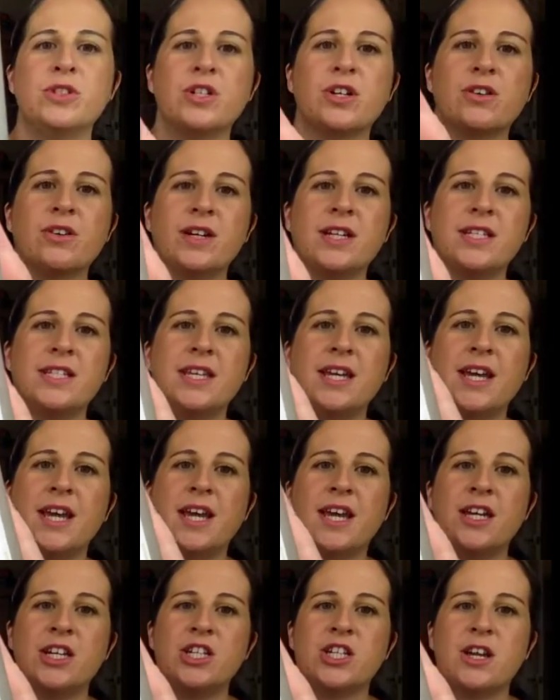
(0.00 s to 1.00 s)
to greasy
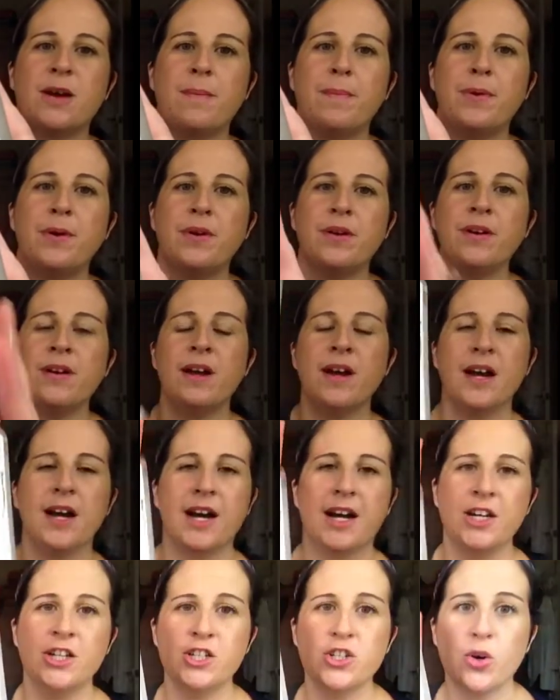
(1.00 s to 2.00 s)
hair shampoo.
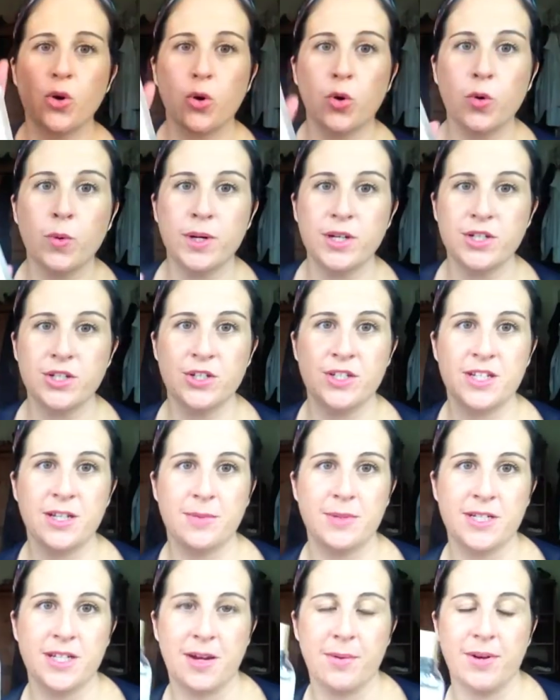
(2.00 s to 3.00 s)
I used to always use
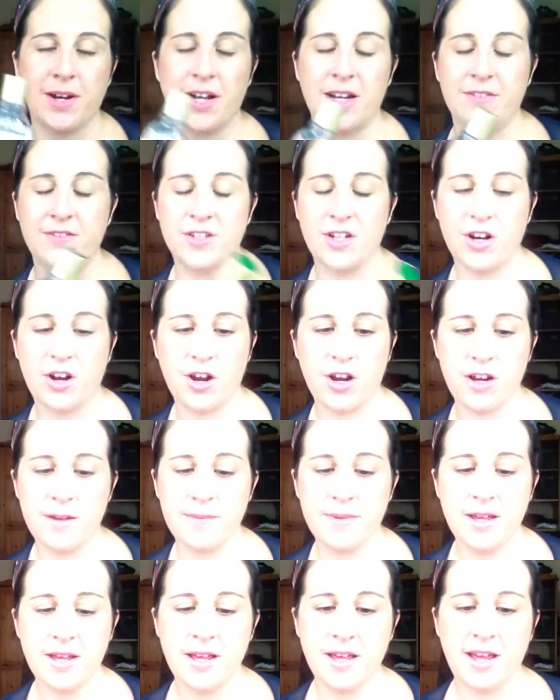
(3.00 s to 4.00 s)
Timotei when I lived at
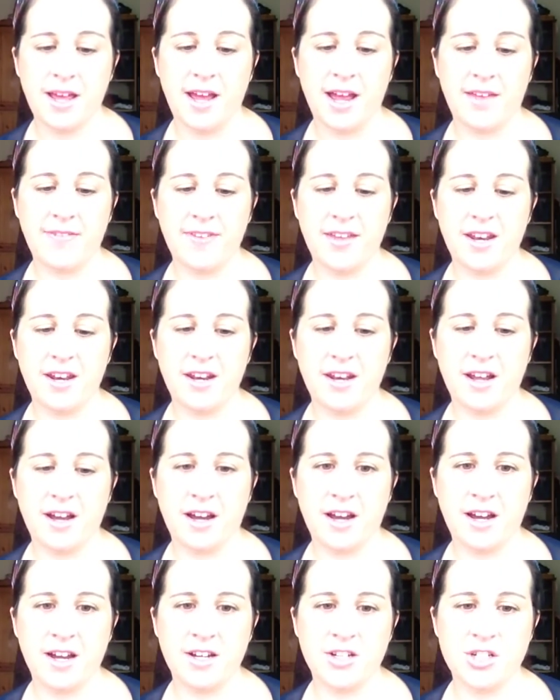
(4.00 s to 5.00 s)
home, and then
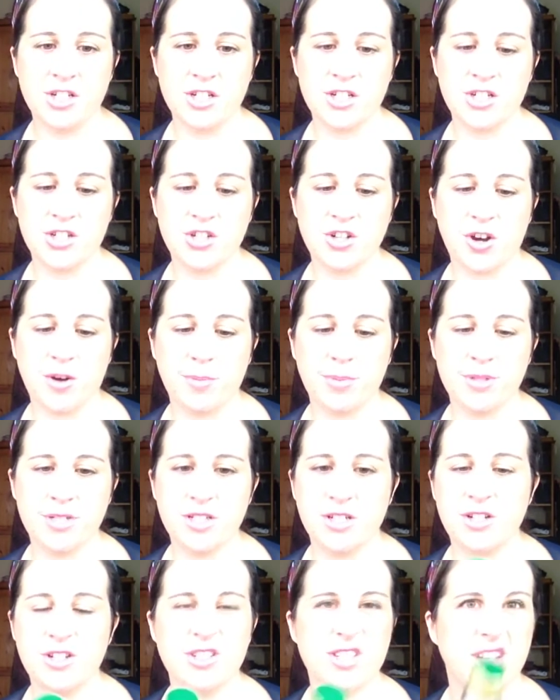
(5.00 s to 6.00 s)
I just
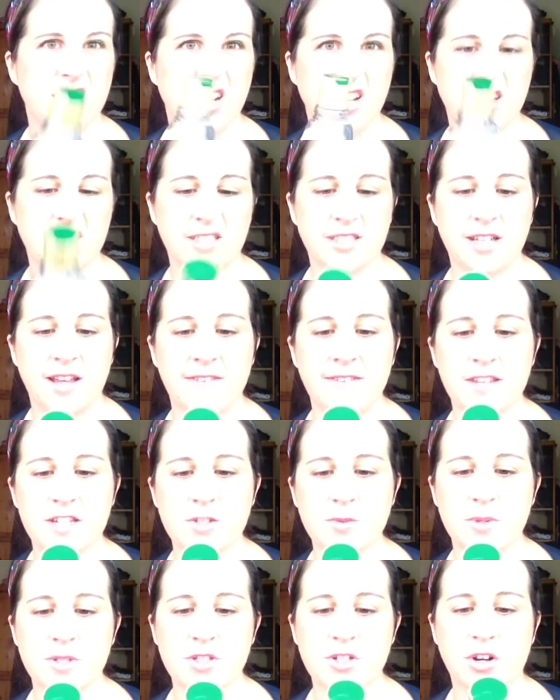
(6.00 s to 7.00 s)
stopped using it. And
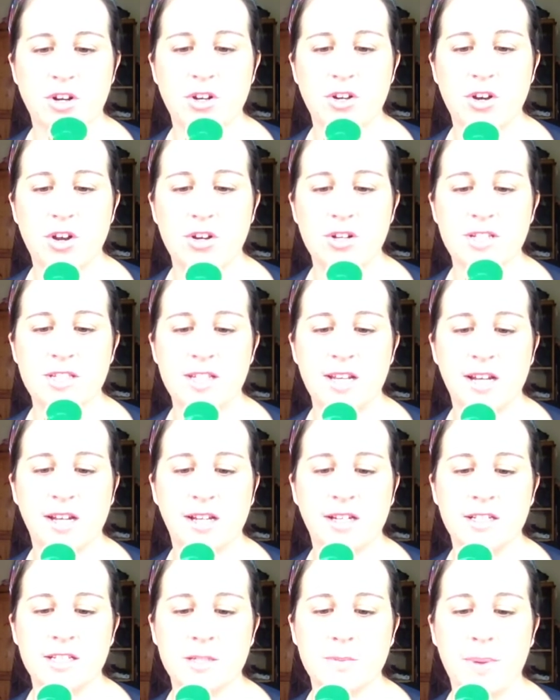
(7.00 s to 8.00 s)
this one's got no
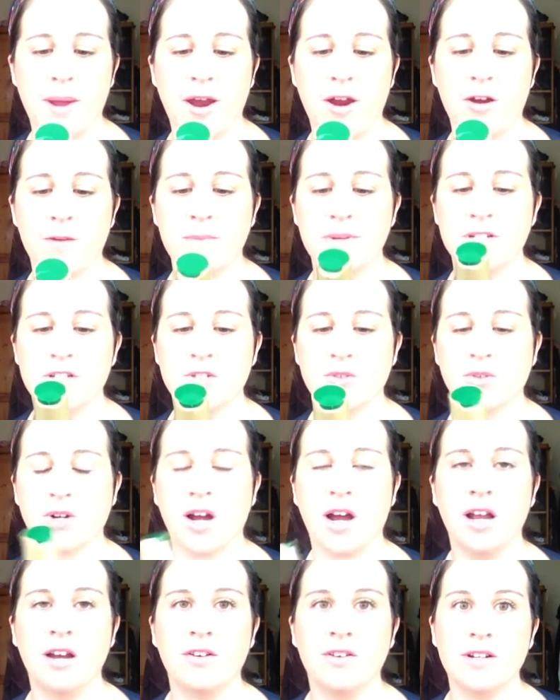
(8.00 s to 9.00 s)
silicones, parabens, or
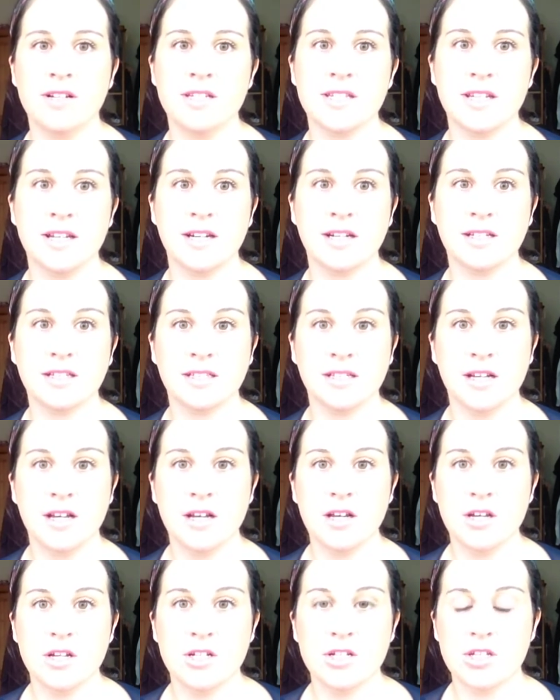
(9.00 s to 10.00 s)
colorants in it.
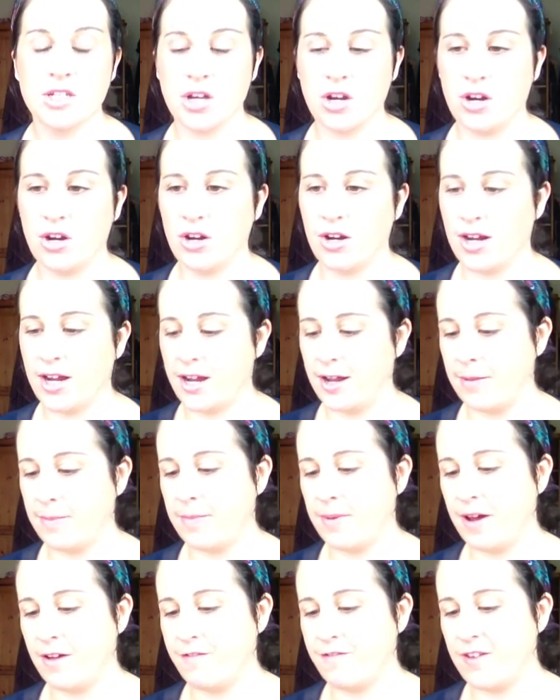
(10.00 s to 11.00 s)
So
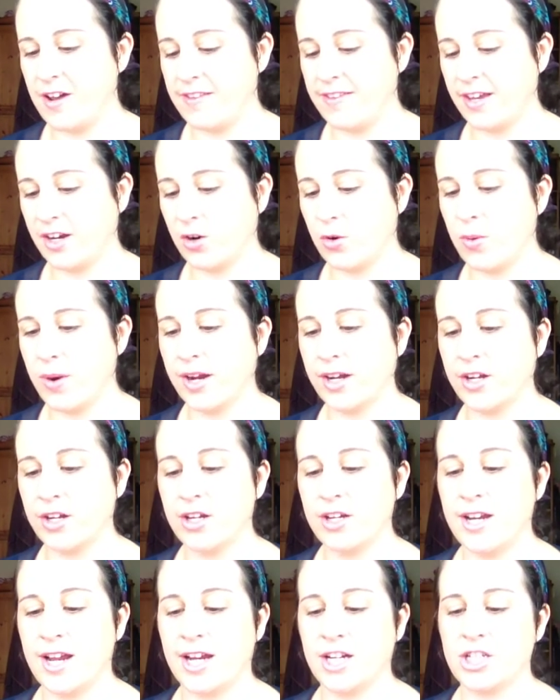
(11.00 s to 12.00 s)
I find that quite
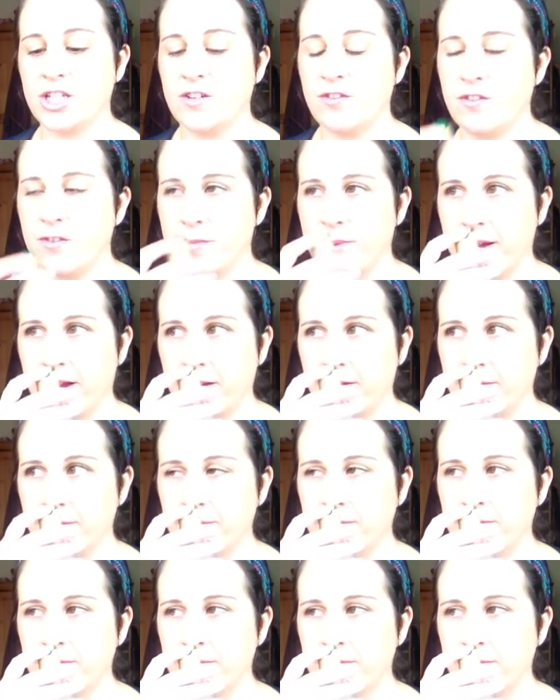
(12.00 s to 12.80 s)
good, actually, for my...